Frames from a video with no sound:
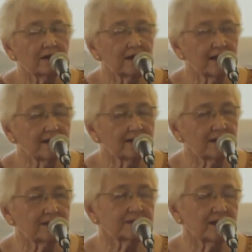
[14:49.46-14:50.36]
take
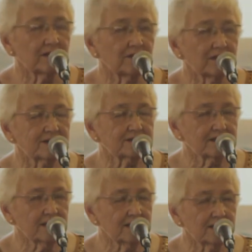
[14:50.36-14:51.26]
these areas
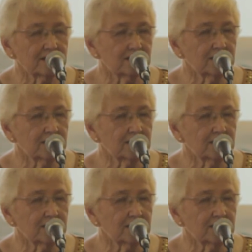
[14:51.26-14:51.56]
in